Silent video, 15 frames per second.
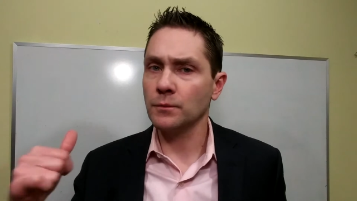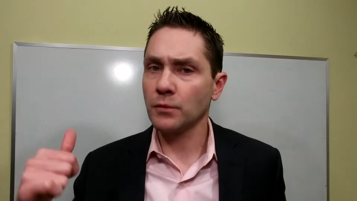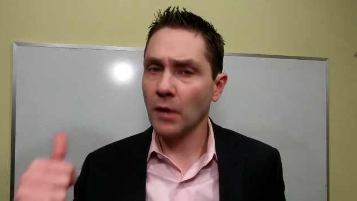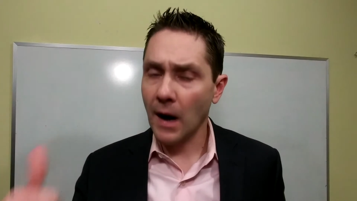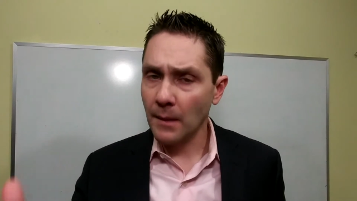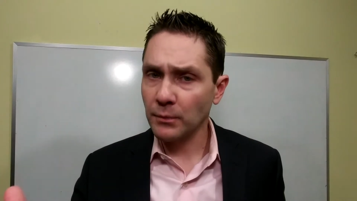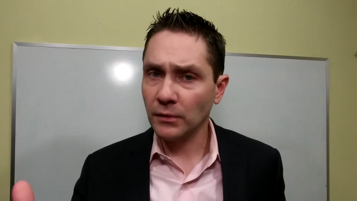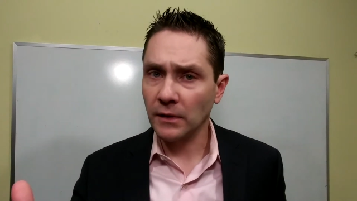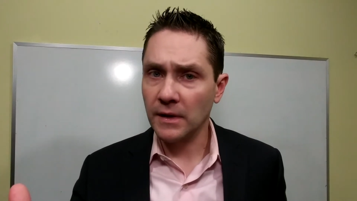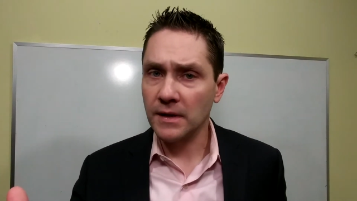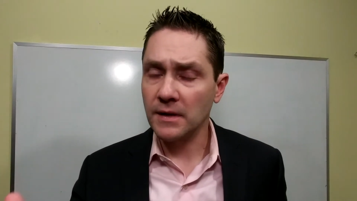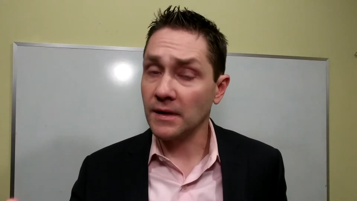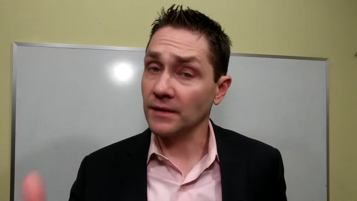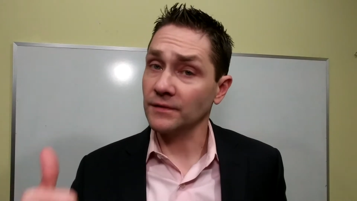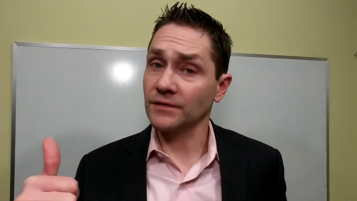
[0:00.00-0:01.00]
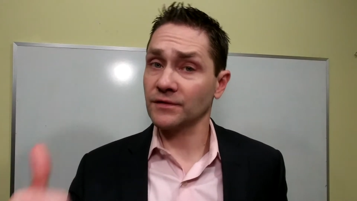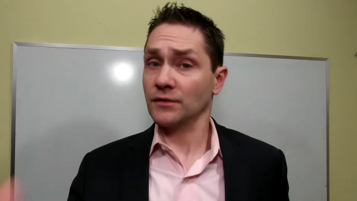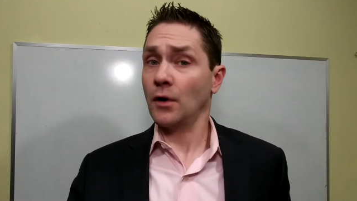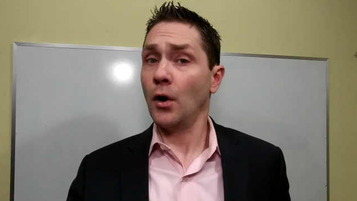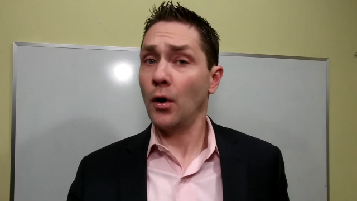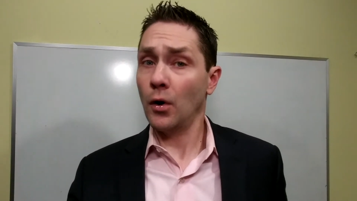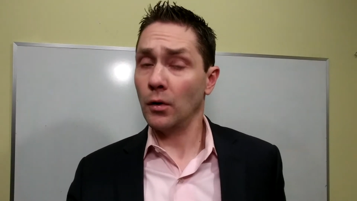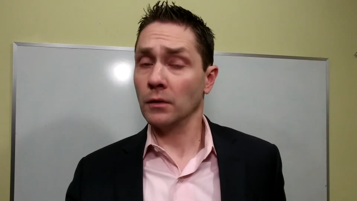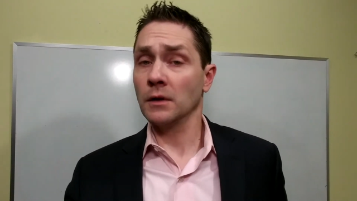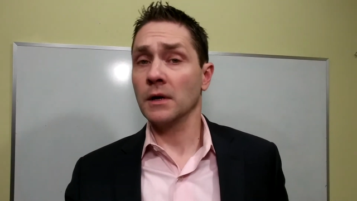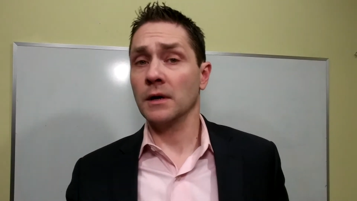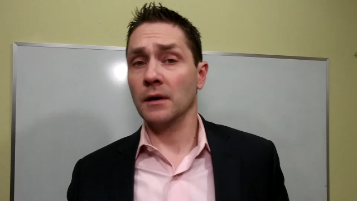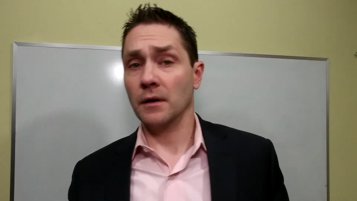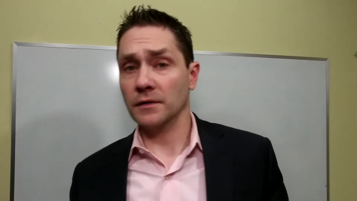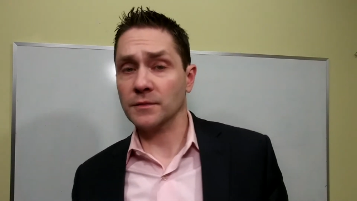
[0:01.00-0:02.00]
properly install
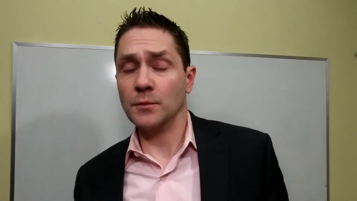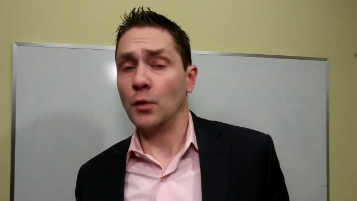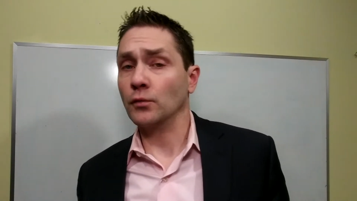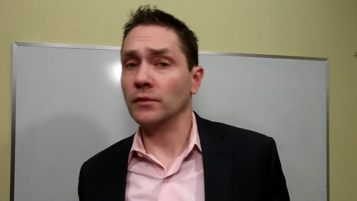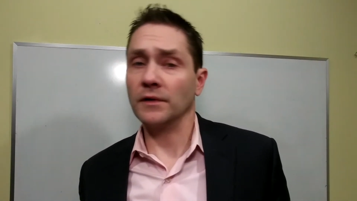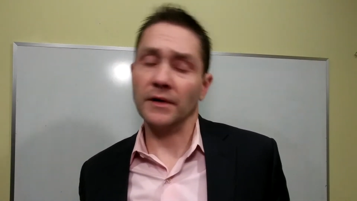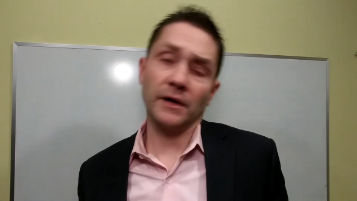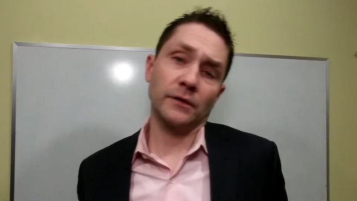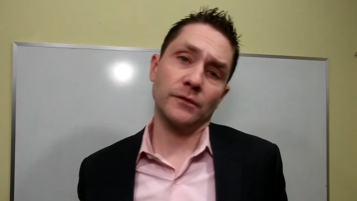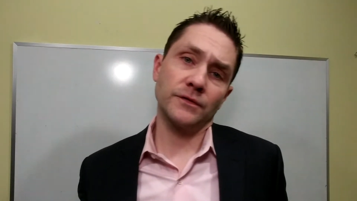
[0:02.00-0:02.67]
a smoke detector.